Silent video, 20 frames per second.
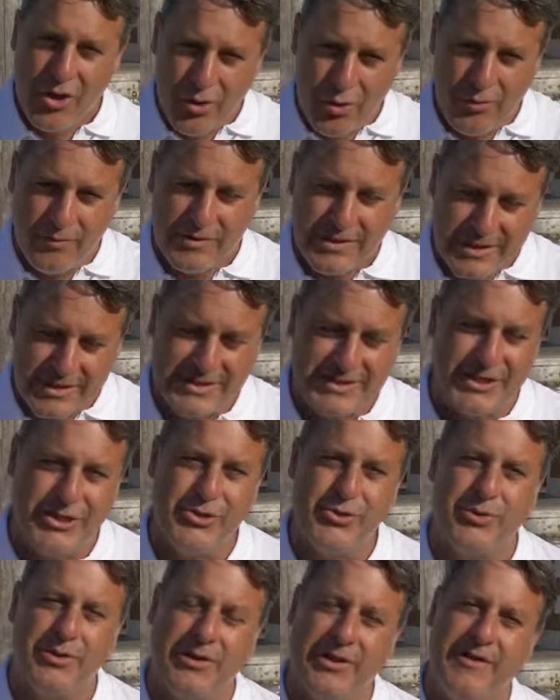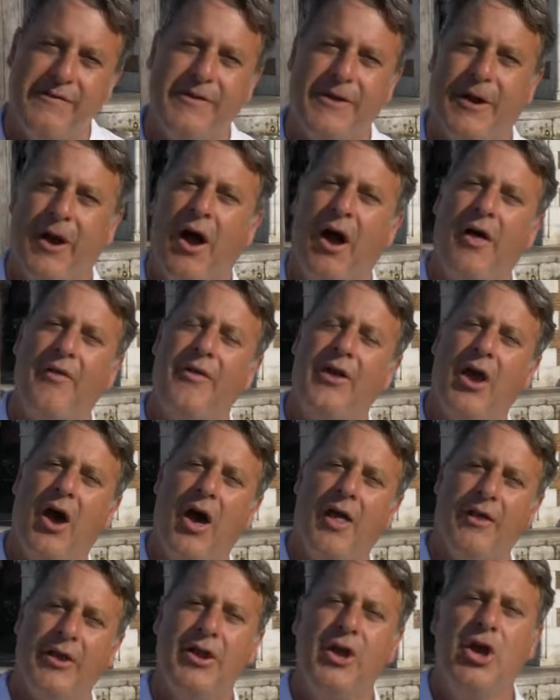who continue to live here on the
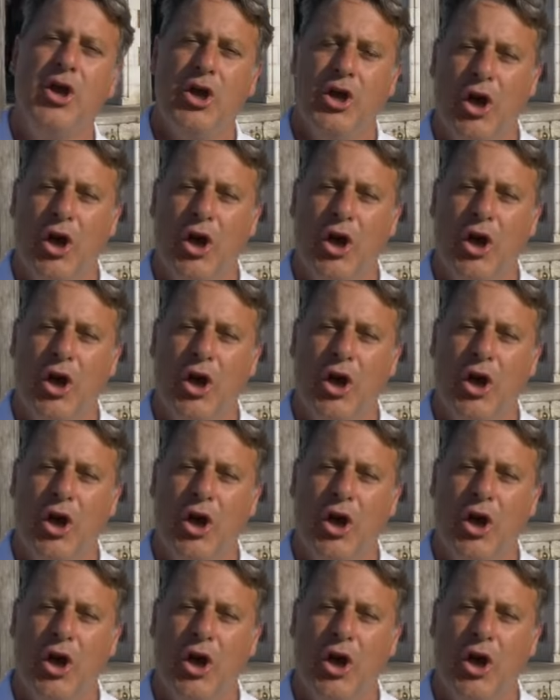island